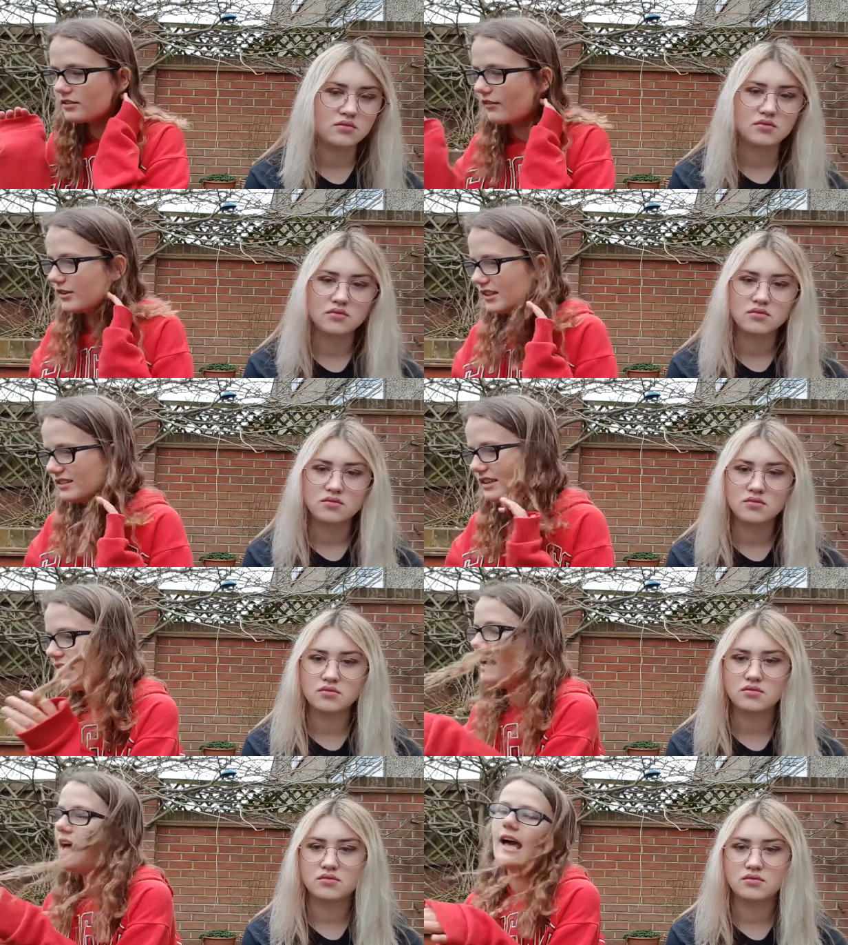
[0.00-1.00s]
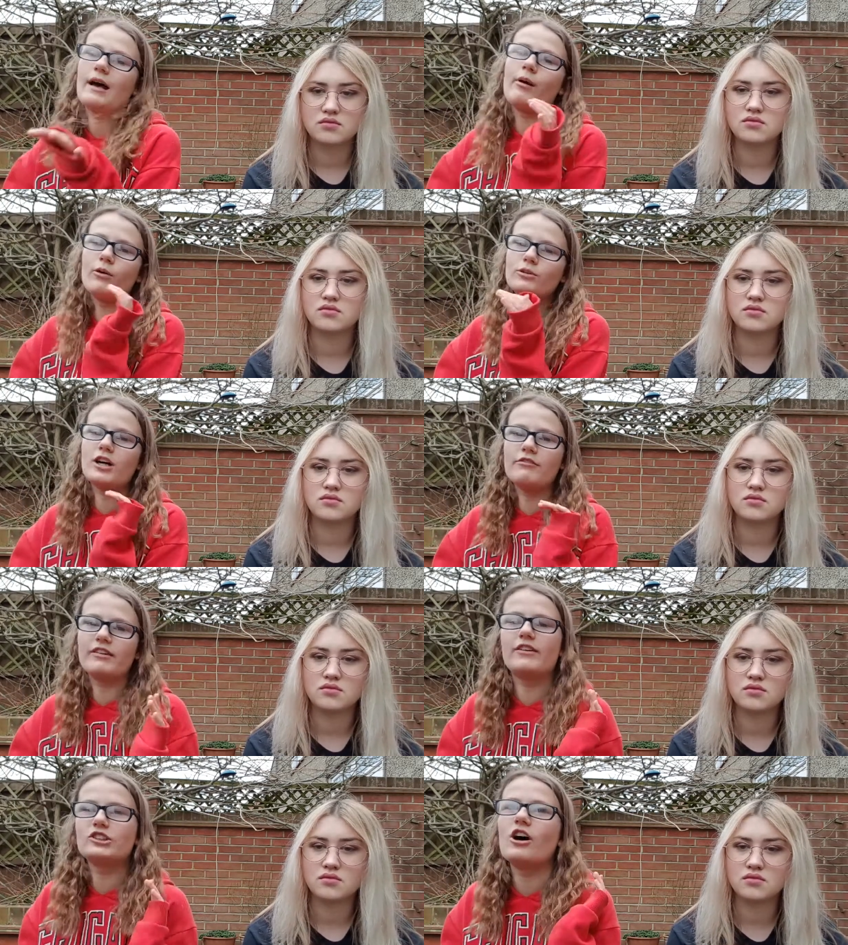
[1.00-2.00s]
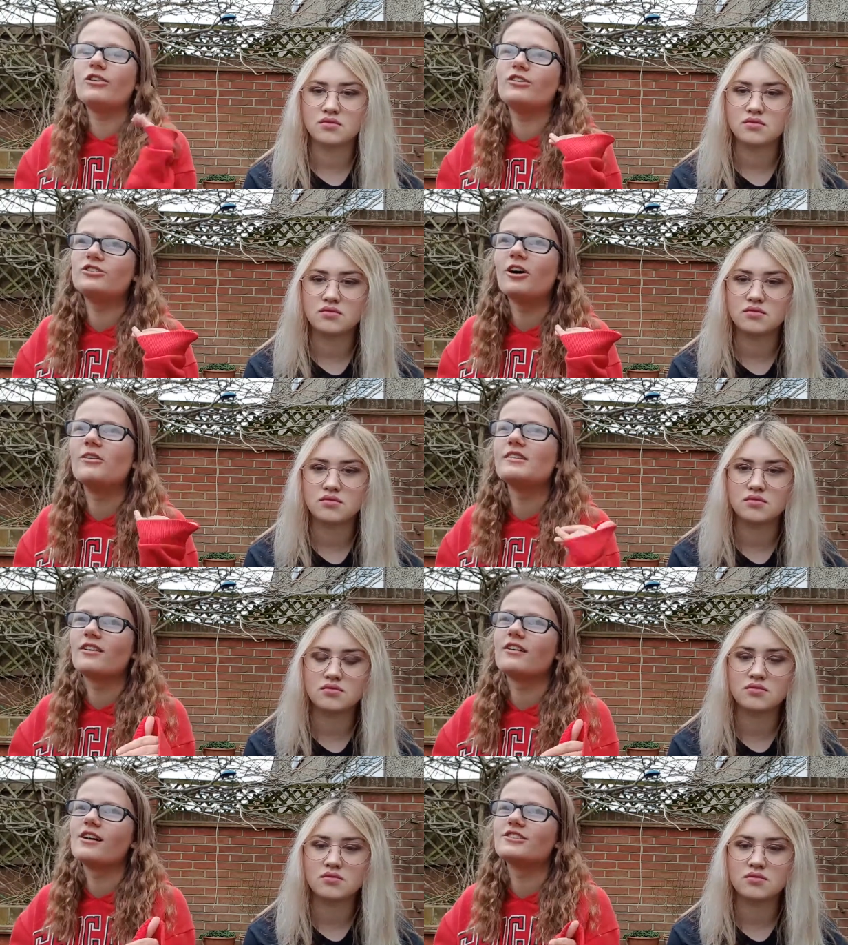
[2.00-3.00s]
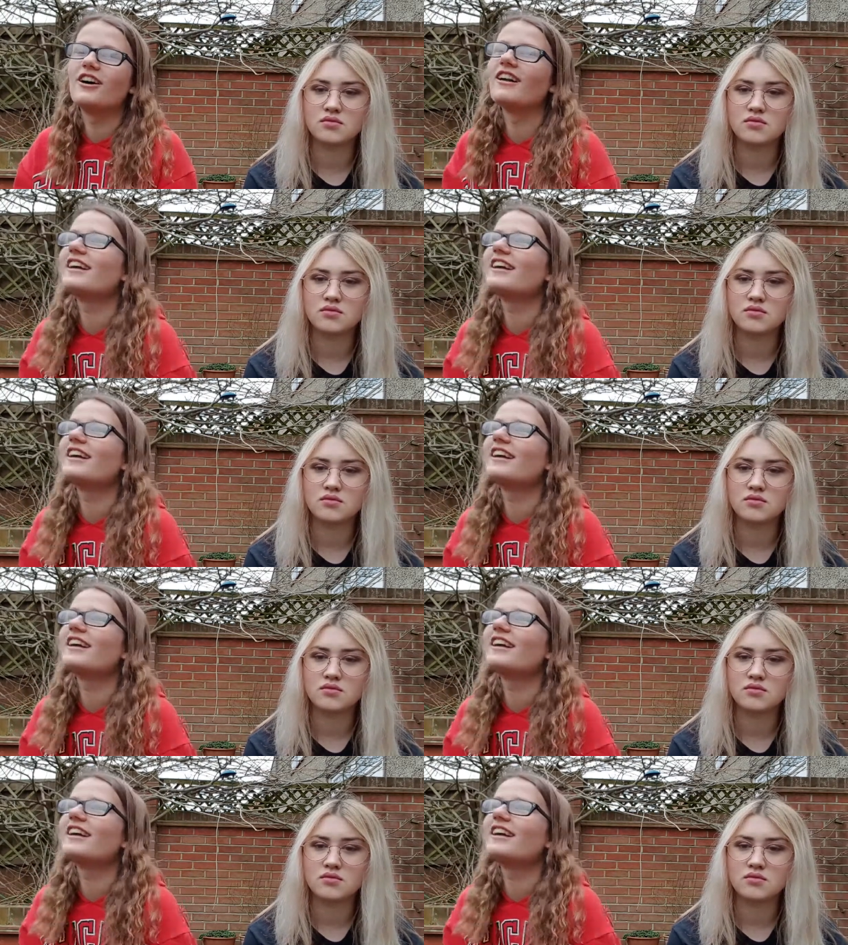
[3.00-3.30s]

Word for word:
Speaker 1: then I discovered Disney, and my all-time favourite childhood show is Good Luck